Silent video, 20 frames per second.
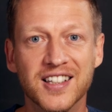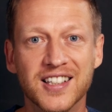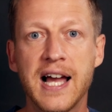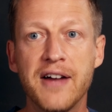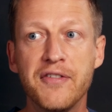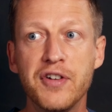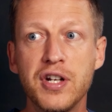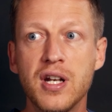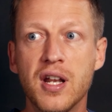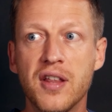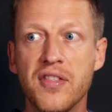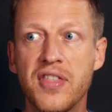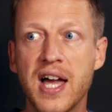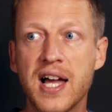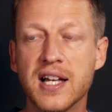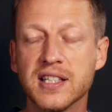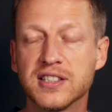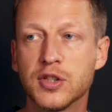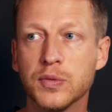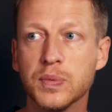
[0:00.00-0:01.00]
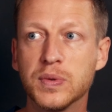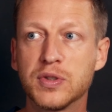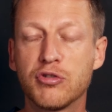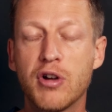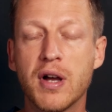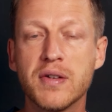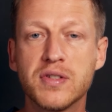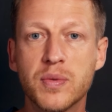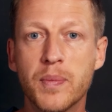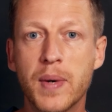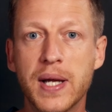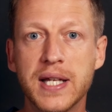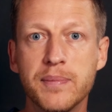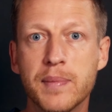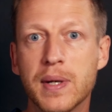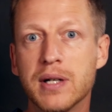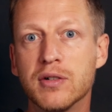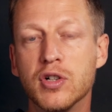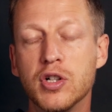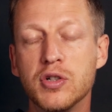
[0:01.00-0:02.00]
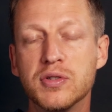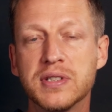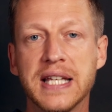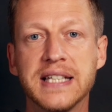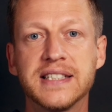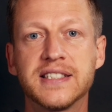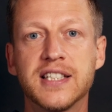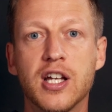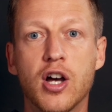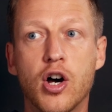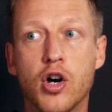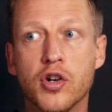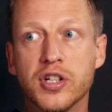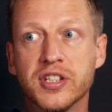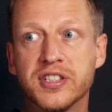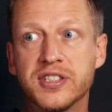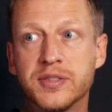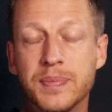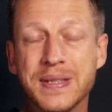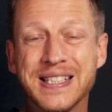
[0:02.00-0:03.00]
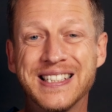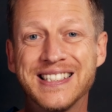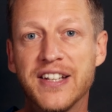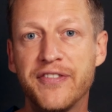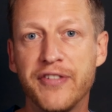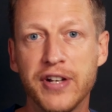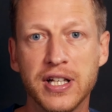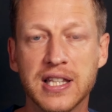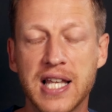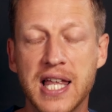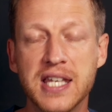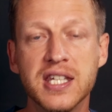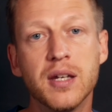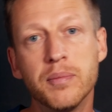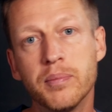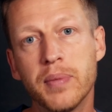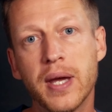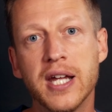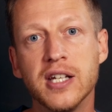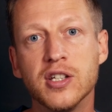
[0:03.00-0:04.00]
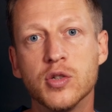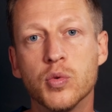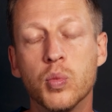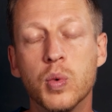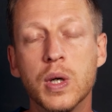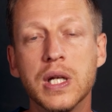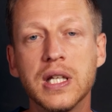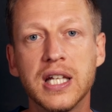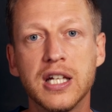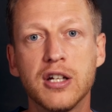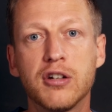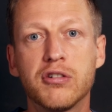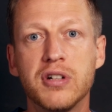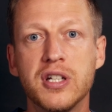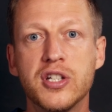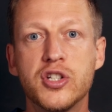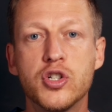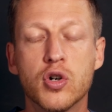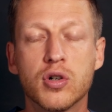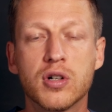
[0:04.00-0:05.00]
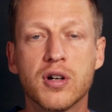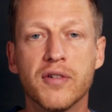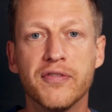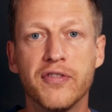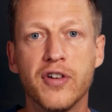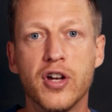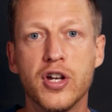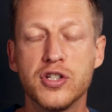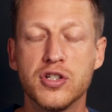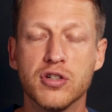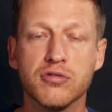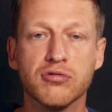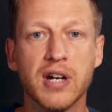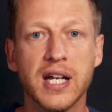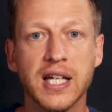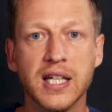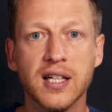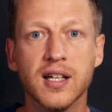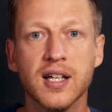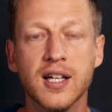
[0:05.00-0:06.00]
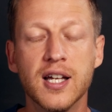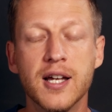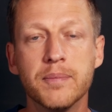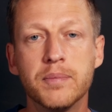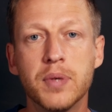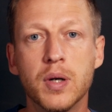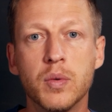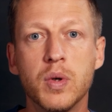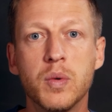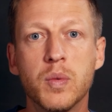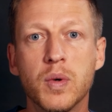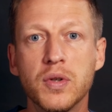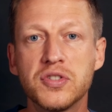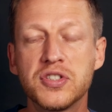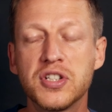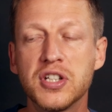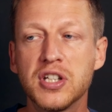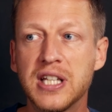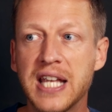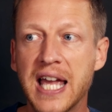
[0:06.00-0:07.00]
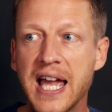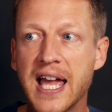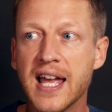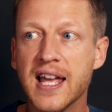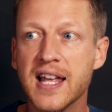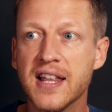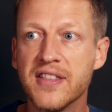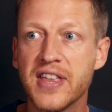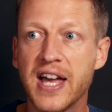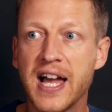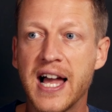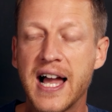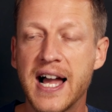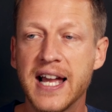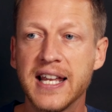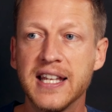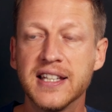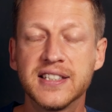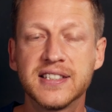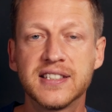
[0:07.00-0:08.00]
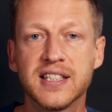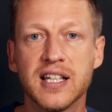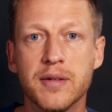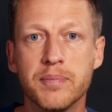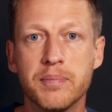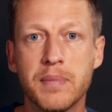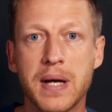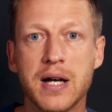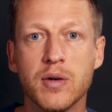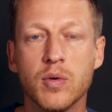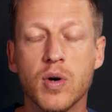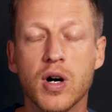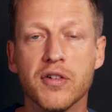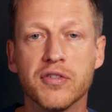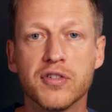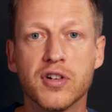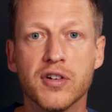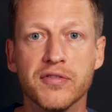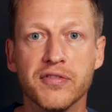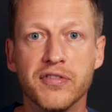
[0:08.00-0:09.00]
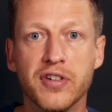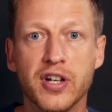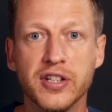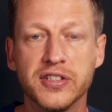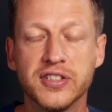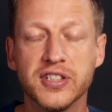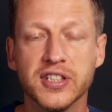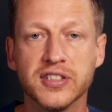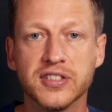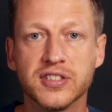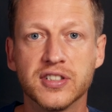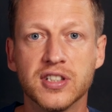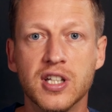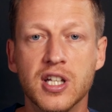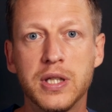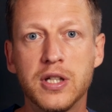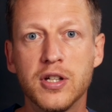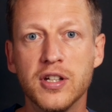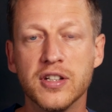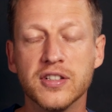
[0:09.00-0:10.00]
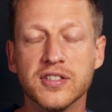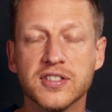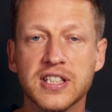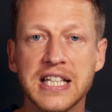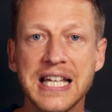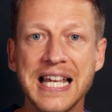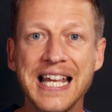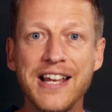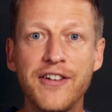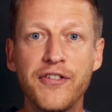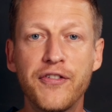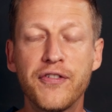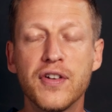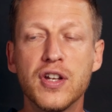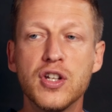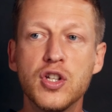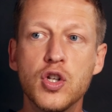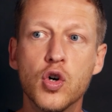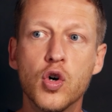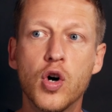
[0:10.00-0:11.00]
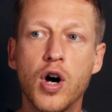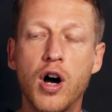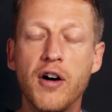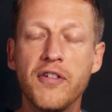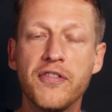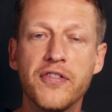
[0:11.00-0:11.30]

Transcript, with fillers: Having that subscribe to my email newsletter on a specific landing page will increase your conversion rate, but we want to get the highest amount of converters because if your